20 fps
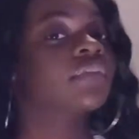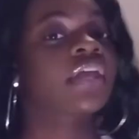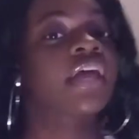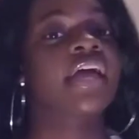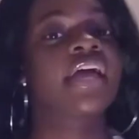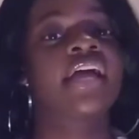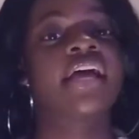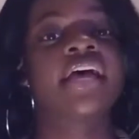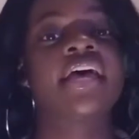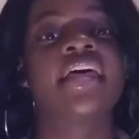
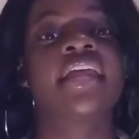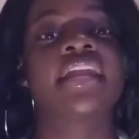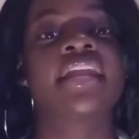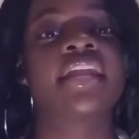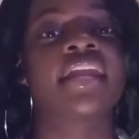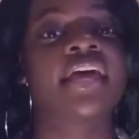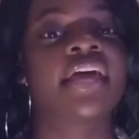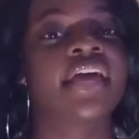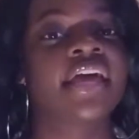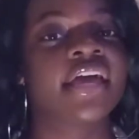And
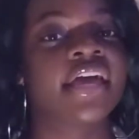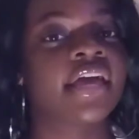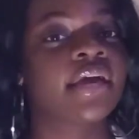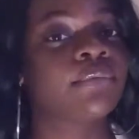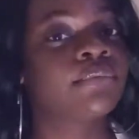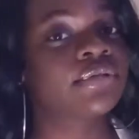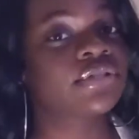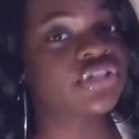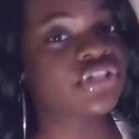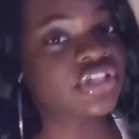it
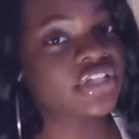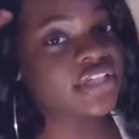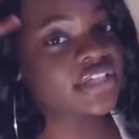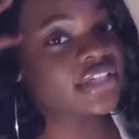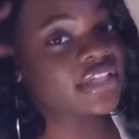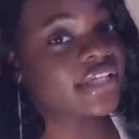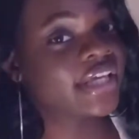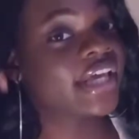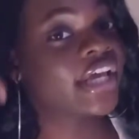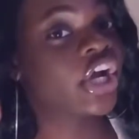was
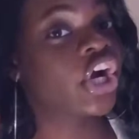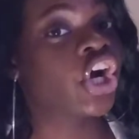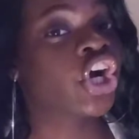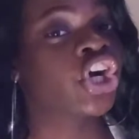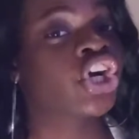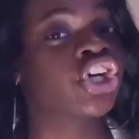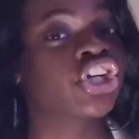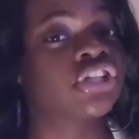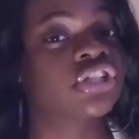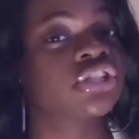just, it
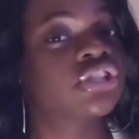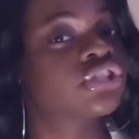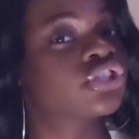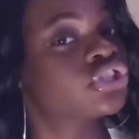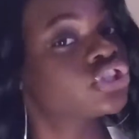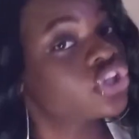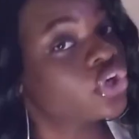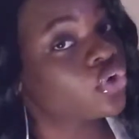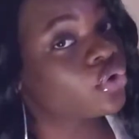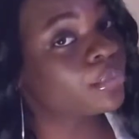hurt
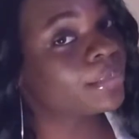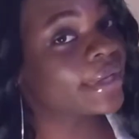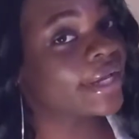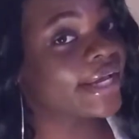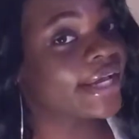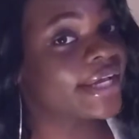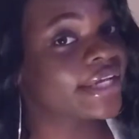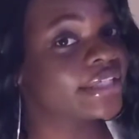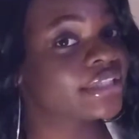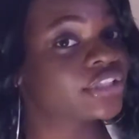so
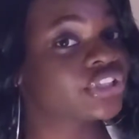bad.